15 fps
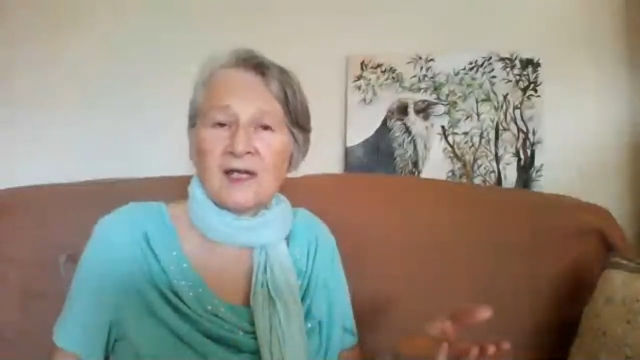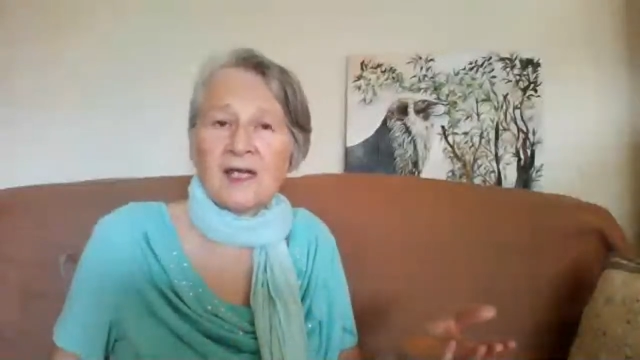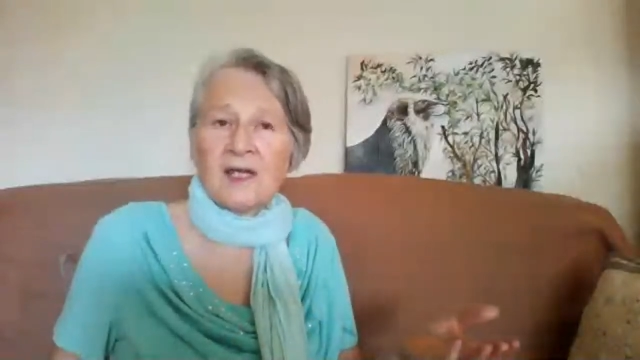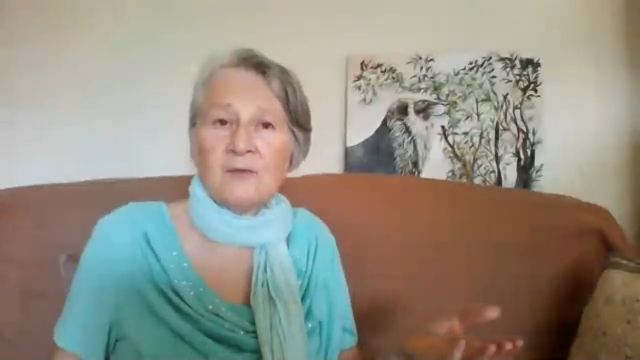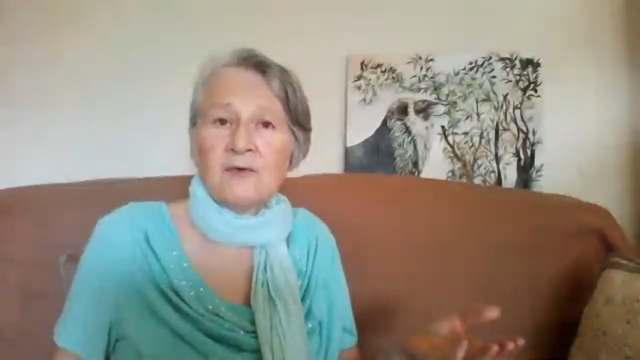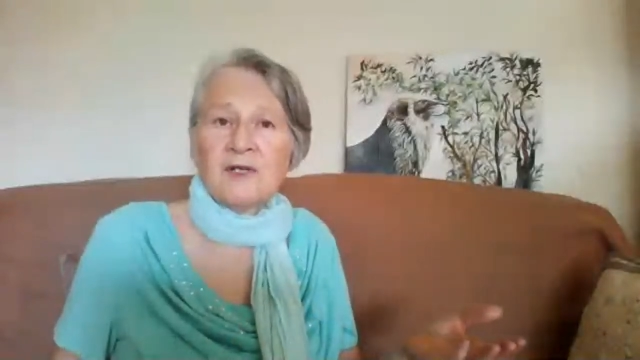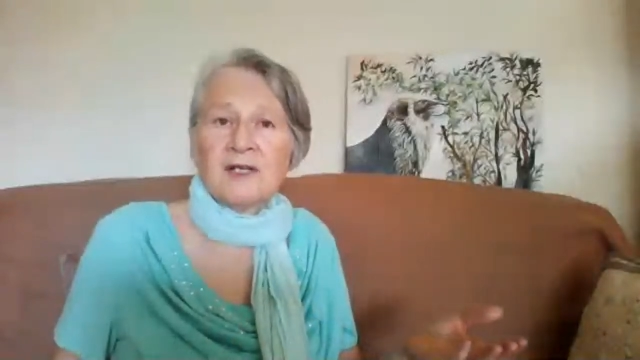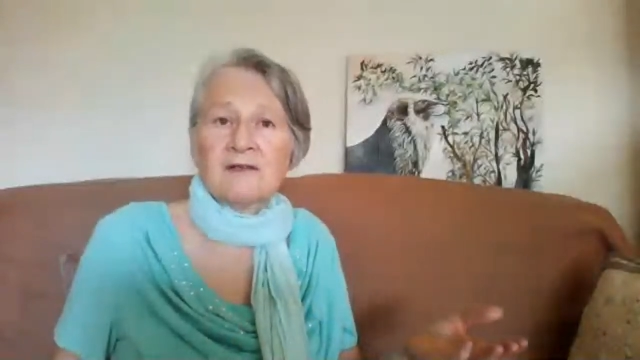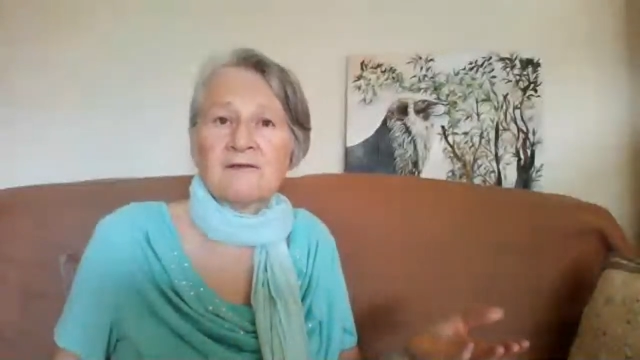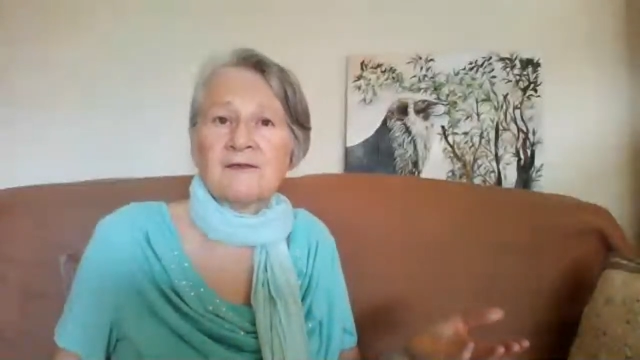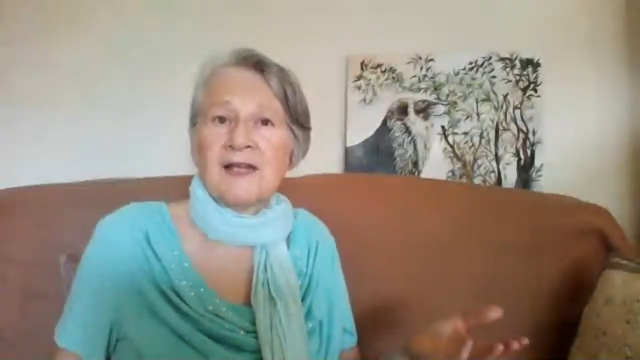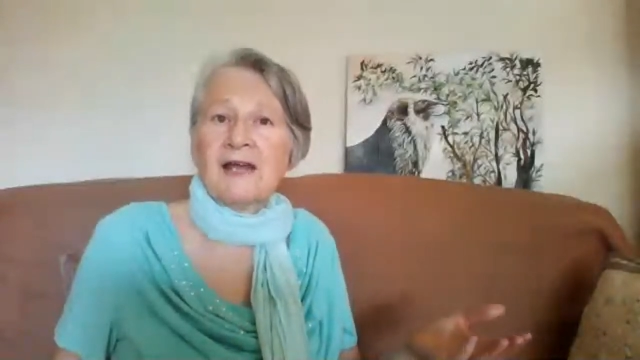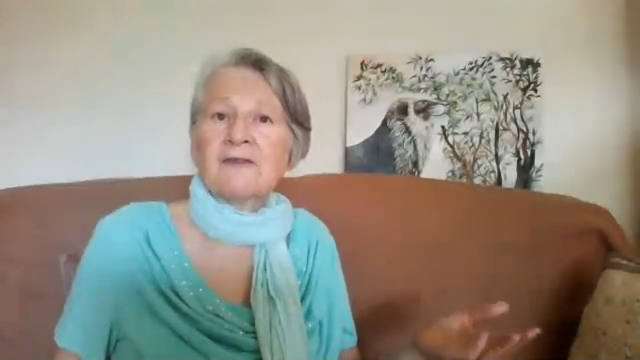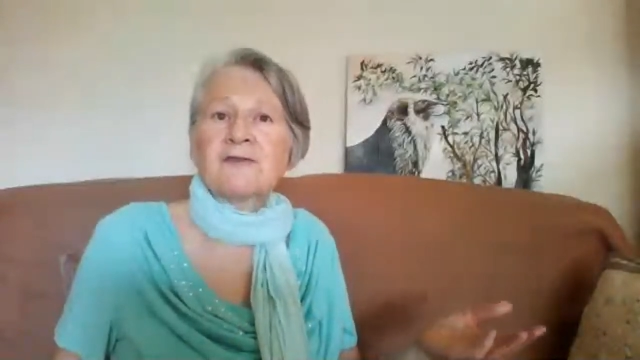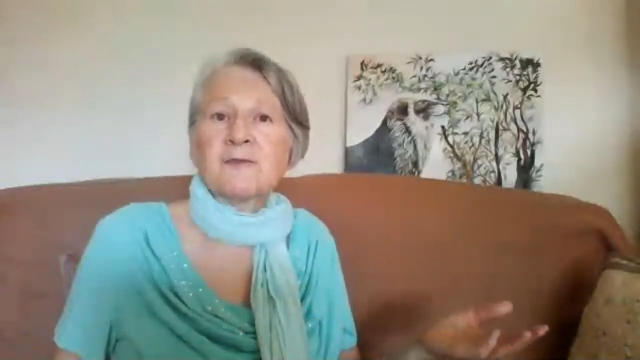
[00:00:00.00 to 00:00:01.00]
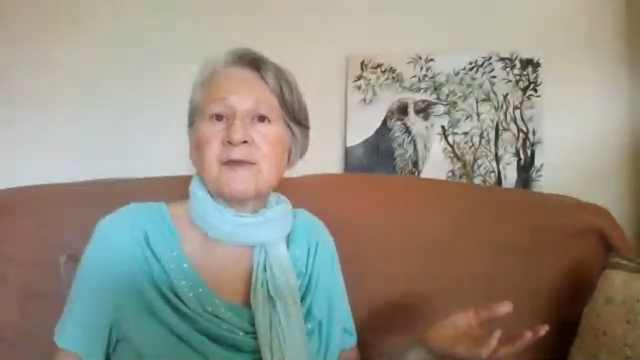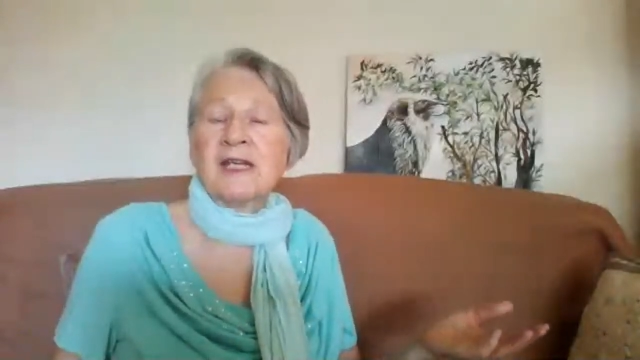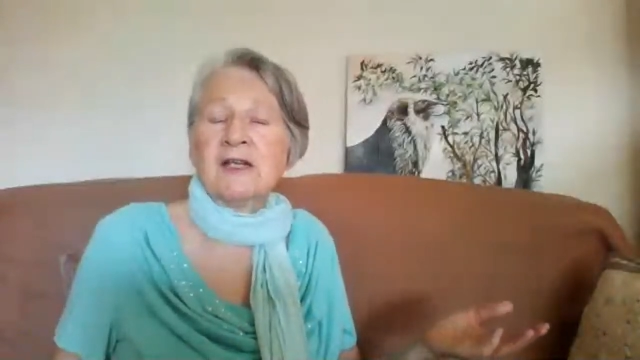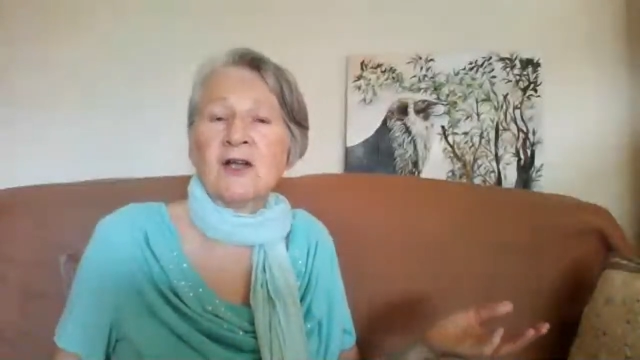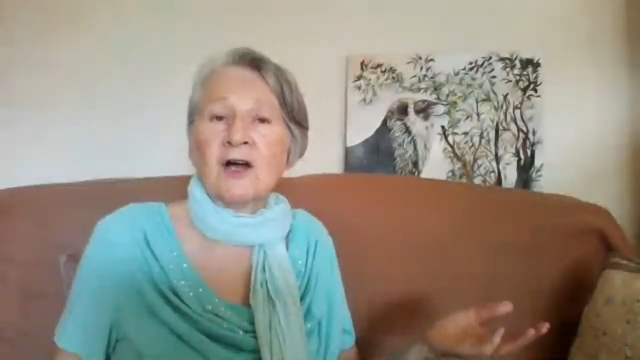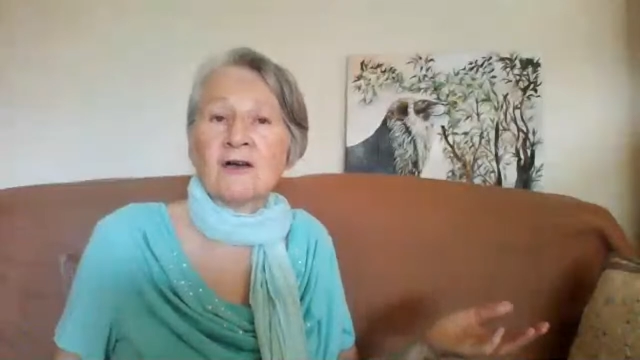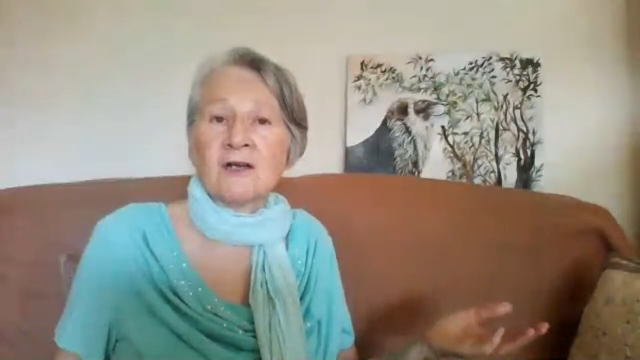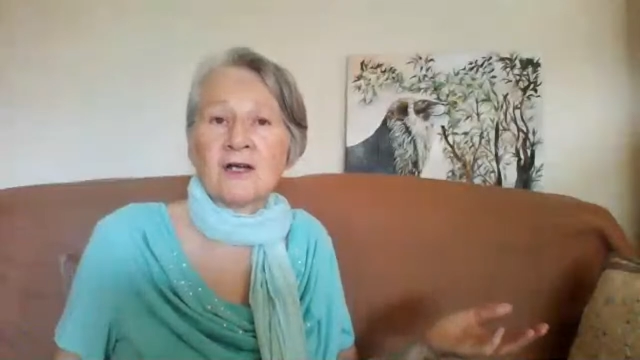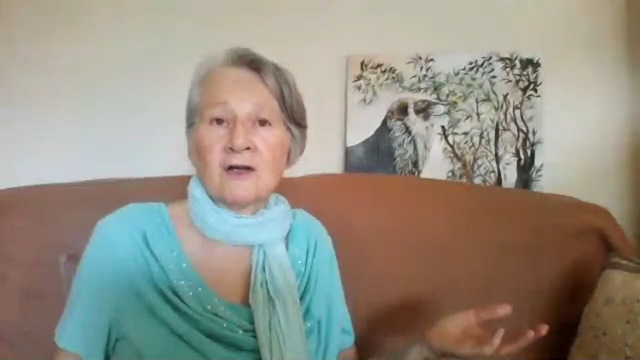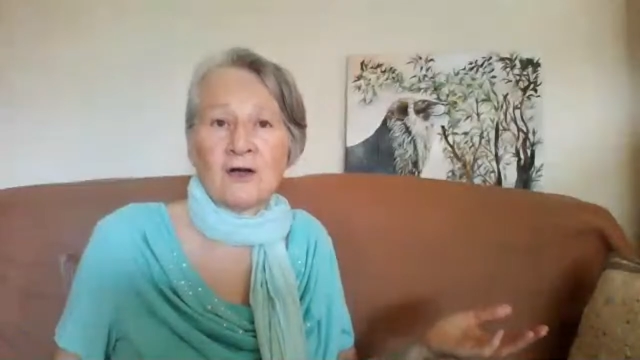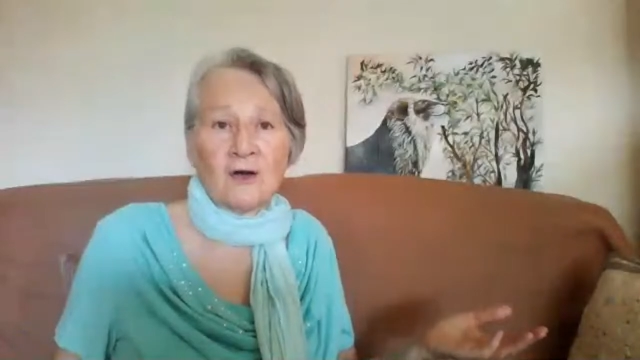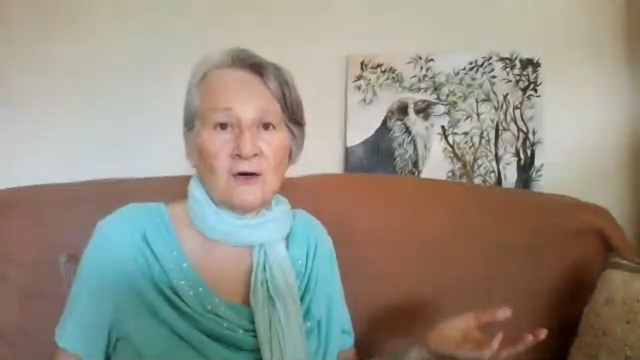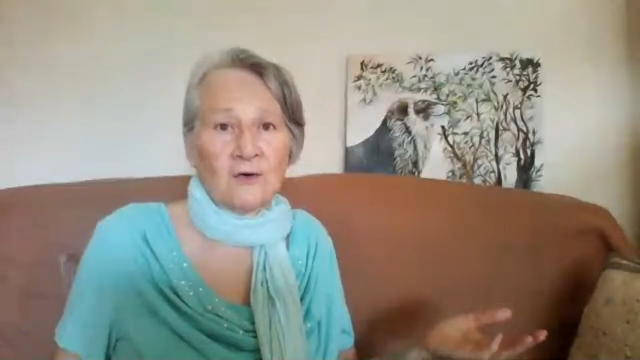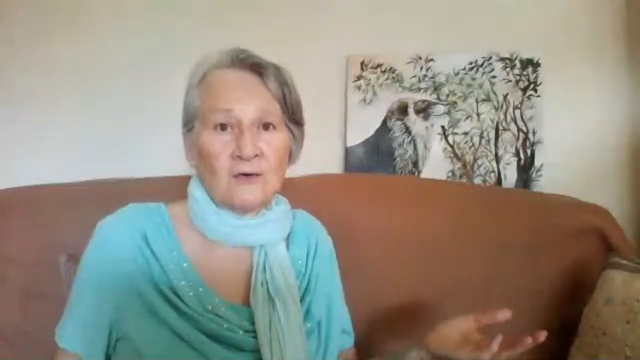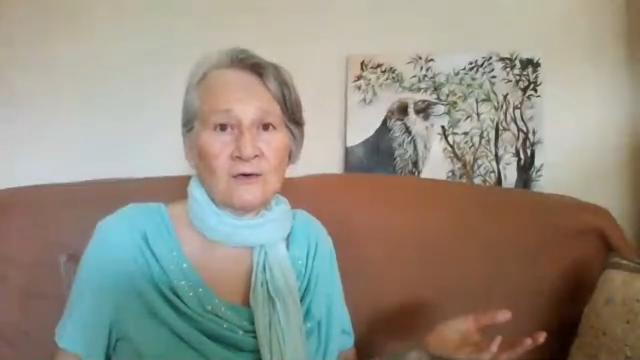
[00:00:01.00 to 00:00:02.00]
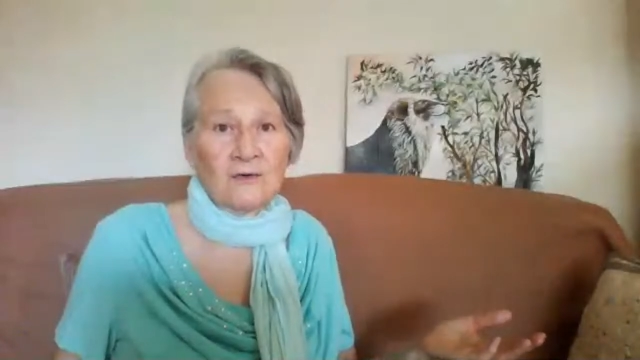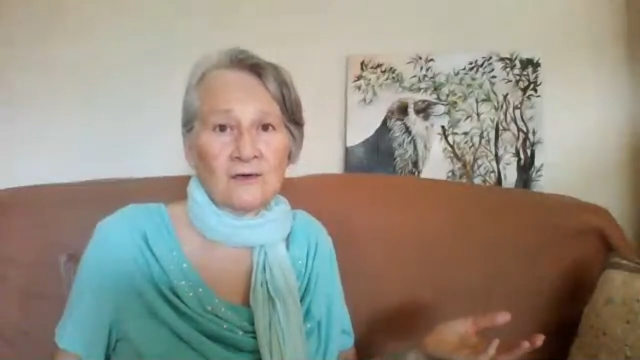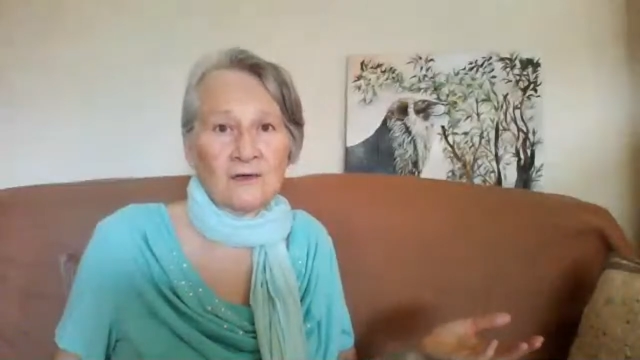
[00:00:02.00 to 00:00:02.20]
he would have left me long ago.